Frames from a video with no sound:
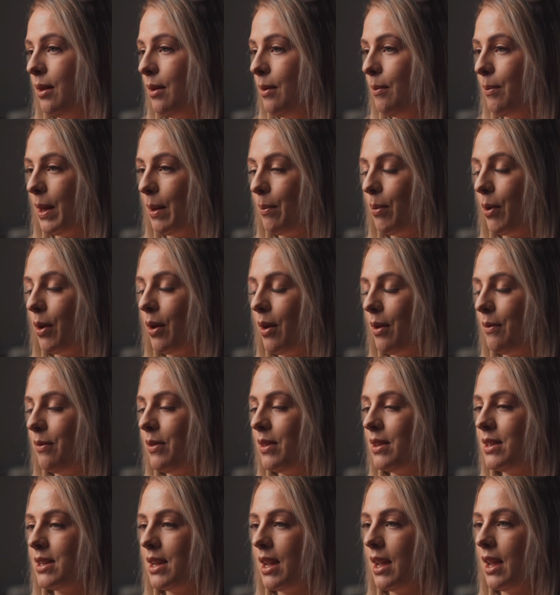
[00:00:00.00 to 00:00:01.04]
big part of
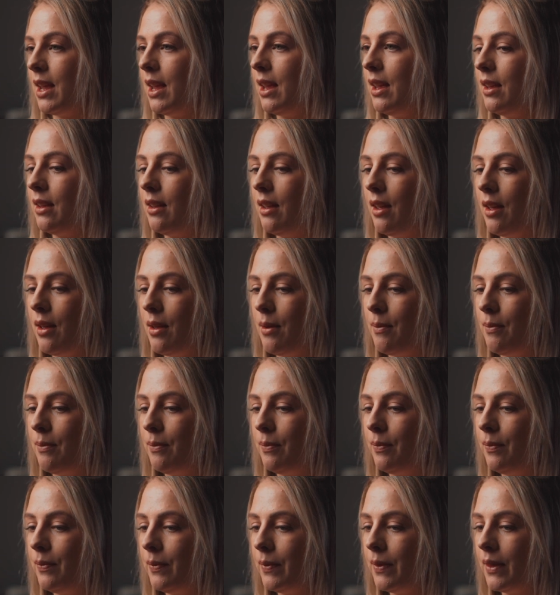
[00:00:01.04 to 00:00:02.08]
the day.
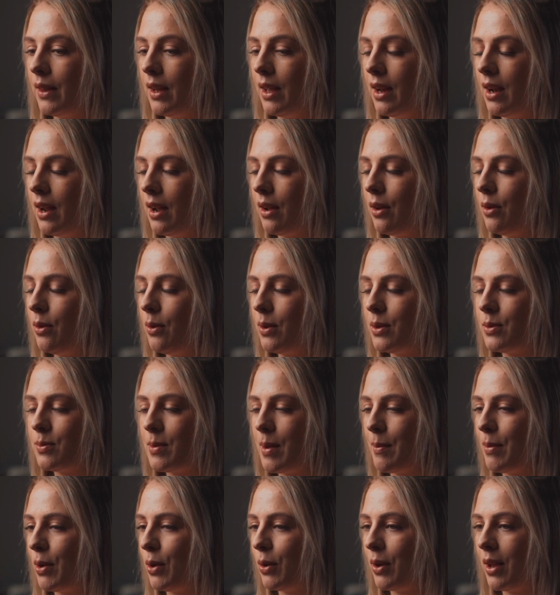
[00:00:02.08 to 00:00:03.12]
And I can always
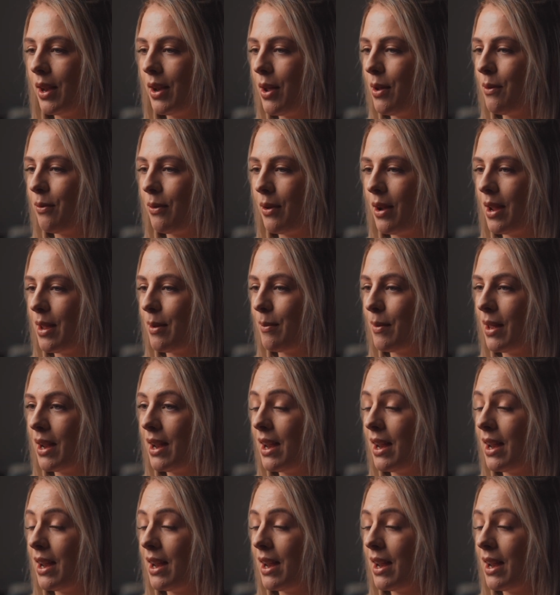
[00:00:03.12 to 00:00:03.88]
remember looking over at him,